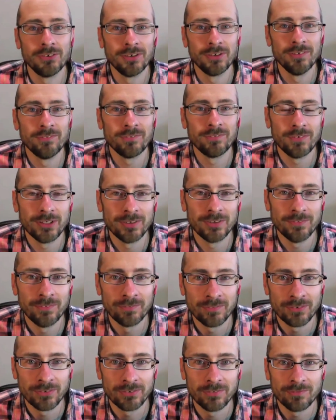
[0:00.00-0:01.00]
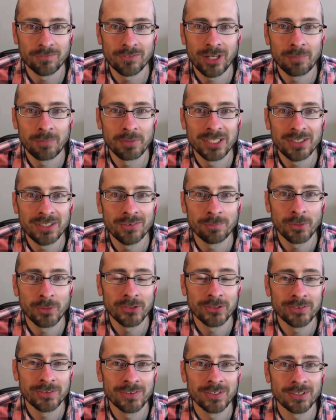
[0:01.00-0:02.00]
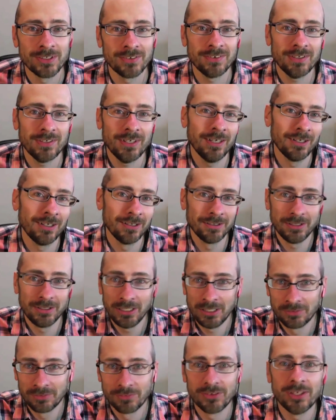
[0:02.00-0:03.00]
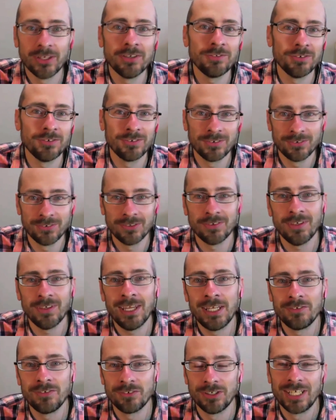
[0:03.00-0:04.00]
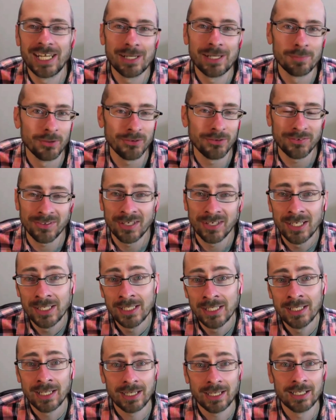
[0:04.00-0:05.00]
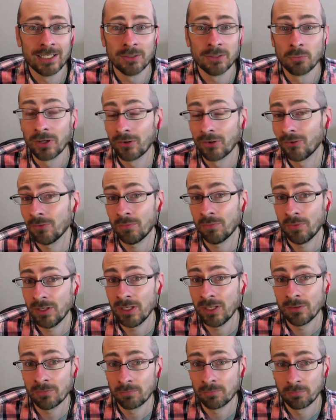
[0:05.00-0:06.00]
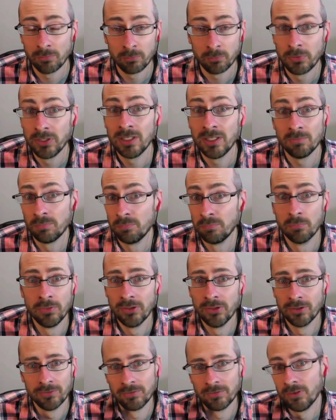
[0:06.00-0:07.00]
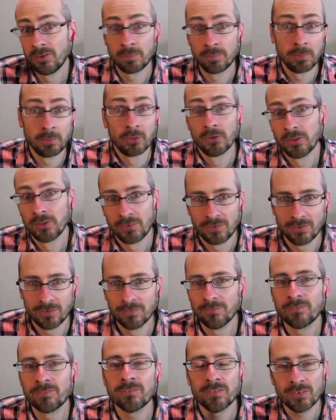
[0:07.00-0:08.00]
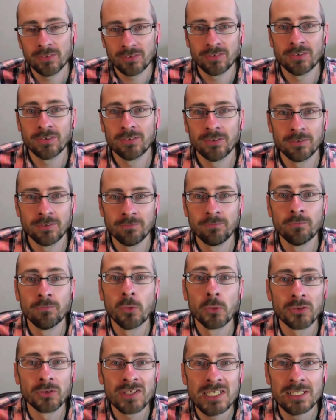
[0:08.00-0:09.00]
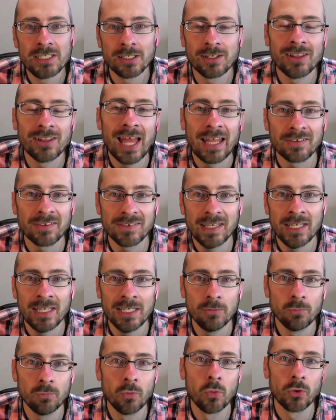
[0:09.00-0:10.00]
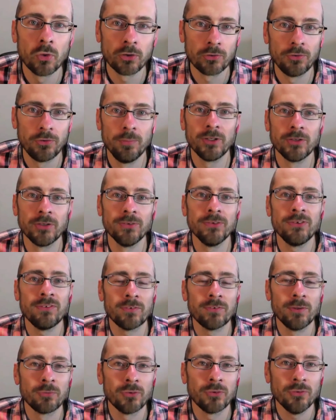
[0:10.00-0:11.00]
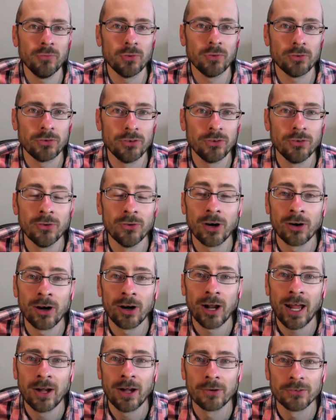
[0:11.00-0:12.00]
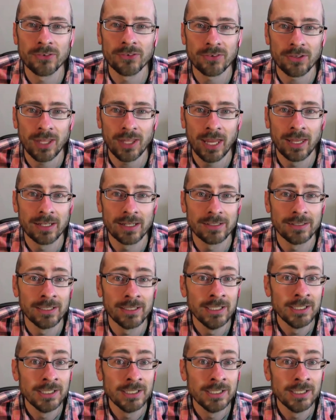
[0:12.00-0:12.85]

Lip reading: of sort of Japanese politics in relation to its Asian neighbors, where the spirits of 14 Class A war criminals from World War II are housed, and